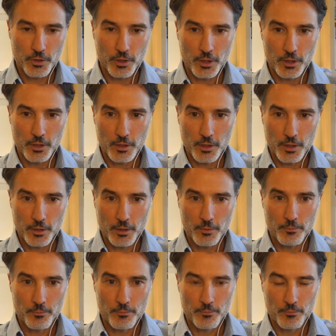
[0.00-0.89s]

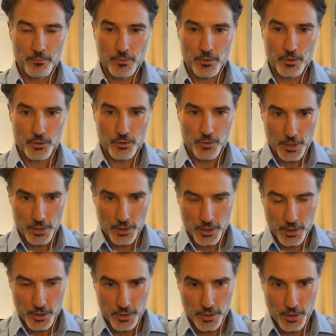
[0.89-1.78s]
the
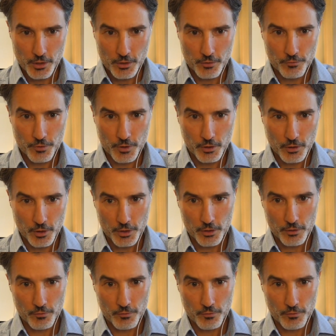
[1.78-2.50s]
strategies there, if you like.